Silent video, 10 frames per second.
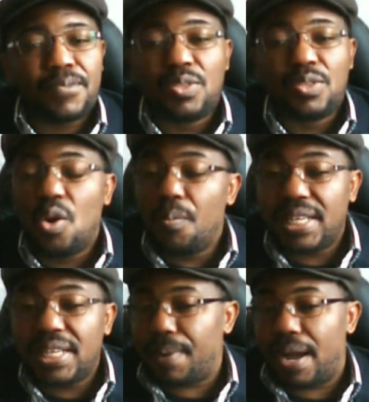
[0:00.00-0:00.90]

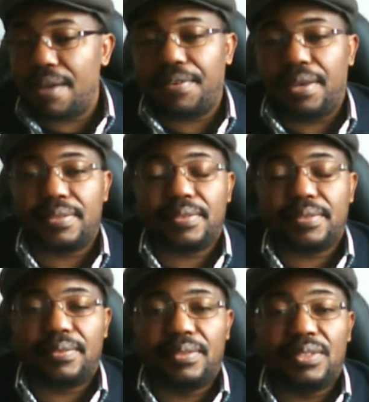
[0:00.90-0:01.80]
Nobody's perfect.
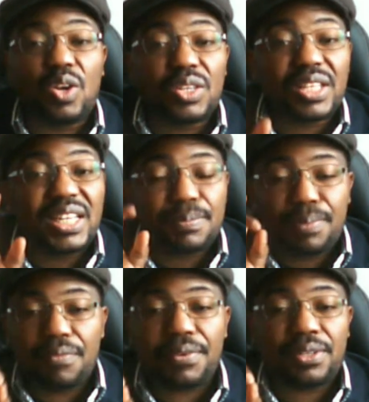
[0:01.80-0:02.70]
Nothing is
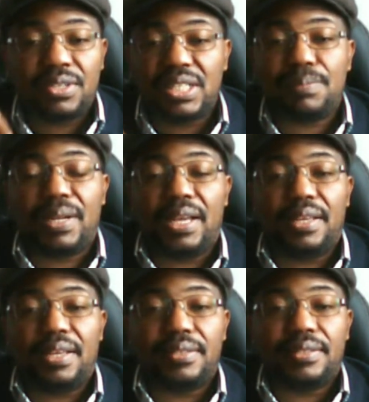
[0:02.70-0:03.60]
perfect on this
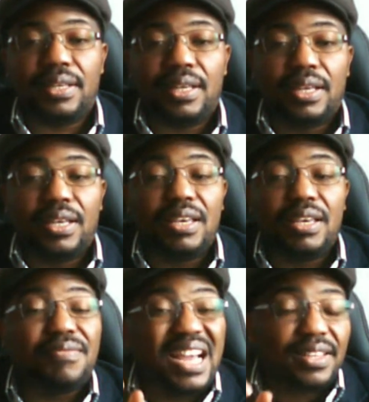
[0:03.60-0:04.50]
planet.
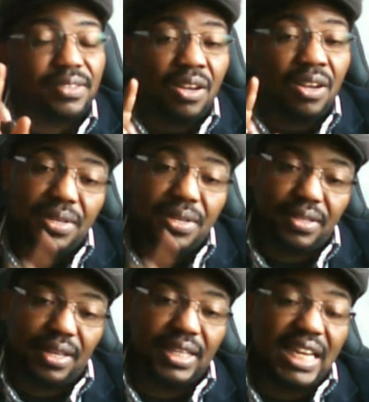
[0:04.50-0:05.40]
If there is no
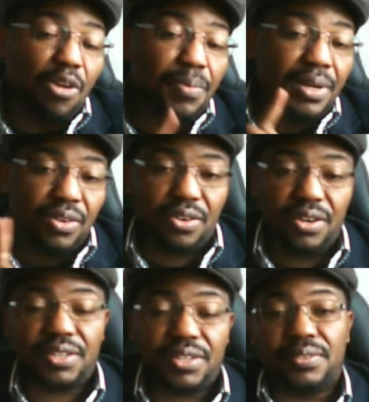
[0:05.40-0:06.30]
mistake, there will be no
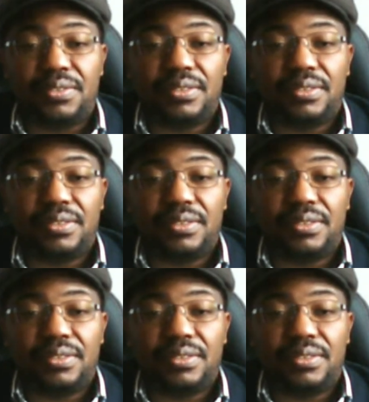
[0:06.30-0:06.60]
correction.